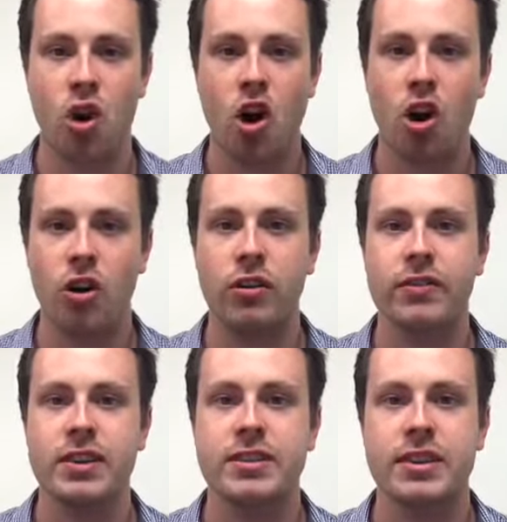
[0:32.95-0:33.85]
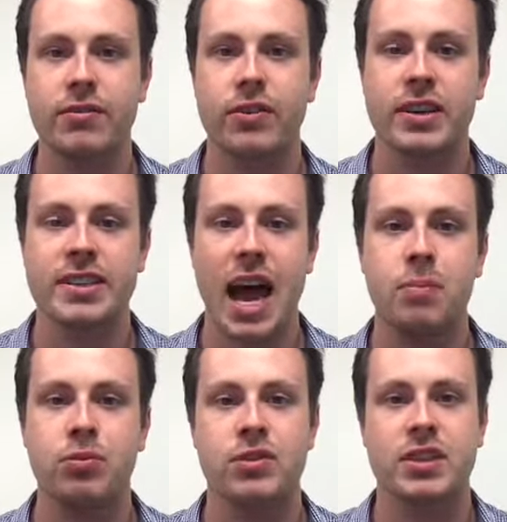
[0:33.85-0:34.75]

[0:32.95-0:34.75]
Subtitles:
all of these different examples